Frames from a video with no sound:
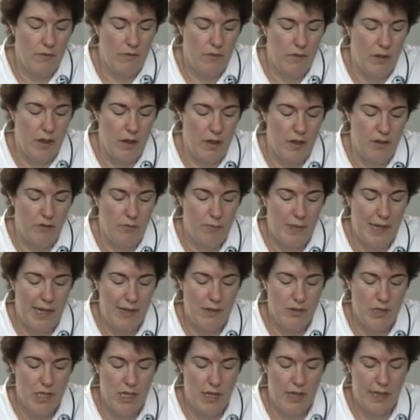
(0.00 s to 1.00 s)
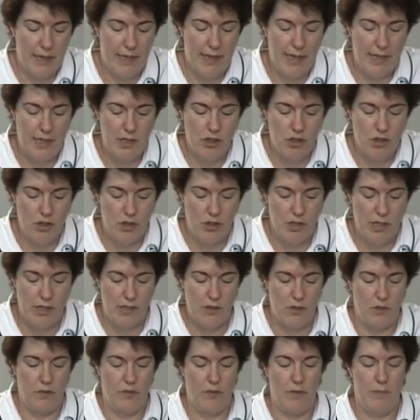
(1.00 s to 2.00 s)
vial of powder. Again, it should
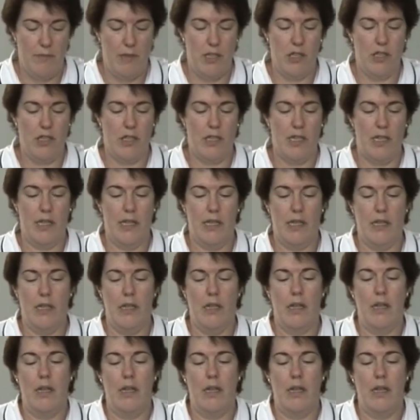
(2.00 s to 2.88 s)
dissolve immediately.